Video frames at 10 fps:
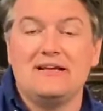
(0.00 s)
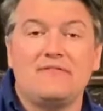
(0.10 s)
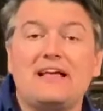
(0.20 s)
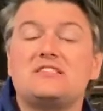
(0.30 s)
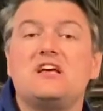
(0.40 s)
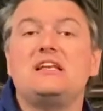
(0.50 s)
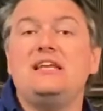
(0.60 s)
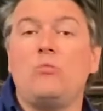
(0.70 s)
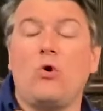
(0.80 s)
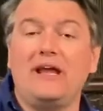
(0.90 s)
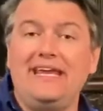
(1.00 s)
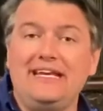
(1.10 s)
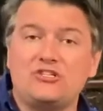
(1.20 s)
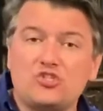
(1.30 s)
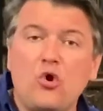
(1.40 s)
That's certainly what
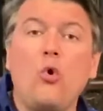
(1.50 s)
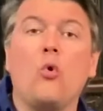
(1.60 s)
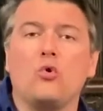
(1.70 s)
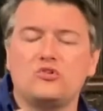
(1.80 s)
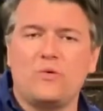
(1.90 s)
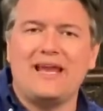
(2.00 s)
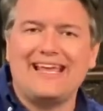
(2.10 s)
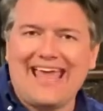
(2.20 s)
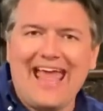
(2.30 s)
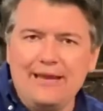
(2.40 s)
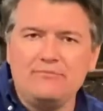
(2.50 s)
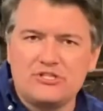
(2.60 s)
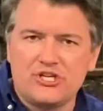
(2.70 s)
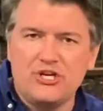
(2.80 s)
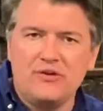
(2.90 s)
he taught when it came
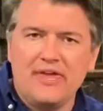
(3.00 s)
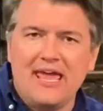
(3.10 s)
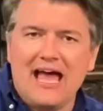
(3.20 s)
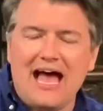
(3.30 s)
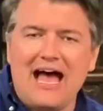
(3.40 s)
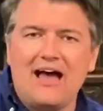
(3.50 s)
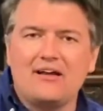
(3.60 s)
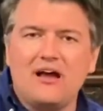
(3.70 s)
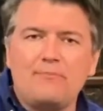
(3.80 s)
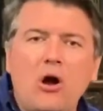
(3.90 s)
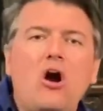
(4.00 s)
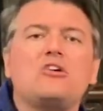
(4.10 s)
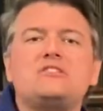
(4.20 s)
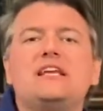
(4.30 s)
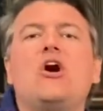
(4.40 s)
to uh,
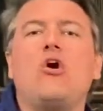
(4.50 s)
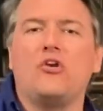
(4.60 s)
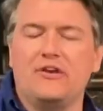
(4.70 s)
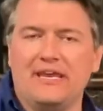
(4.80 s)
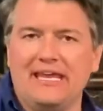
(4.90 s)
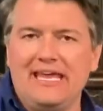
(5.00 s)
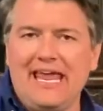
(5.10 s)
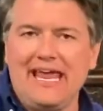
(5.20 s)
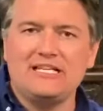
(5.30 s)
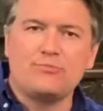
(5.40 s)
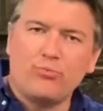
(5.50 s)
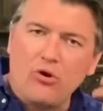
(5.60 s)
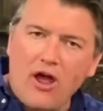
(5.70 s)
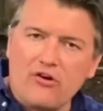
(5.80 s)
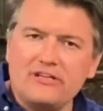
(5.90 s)
passing on his
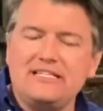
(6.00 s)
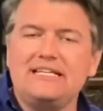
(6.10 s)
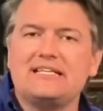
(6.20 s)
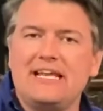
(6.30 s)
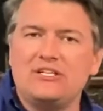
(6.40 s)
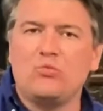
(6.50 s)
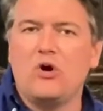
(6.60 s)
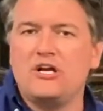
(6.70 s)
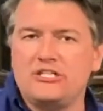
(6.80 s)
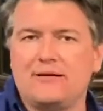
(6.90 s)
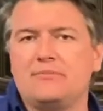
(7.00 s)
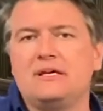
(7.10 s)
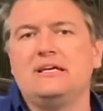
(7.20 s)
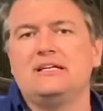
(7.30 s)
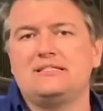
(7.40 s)
priorities and his worship
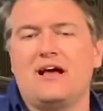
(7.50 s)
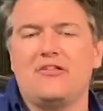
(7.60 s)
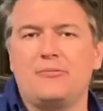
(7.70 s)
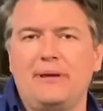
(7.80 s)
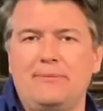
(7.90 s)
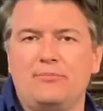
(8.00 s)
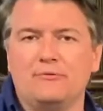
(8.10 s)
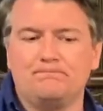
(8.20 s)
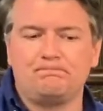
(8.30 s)
to other people.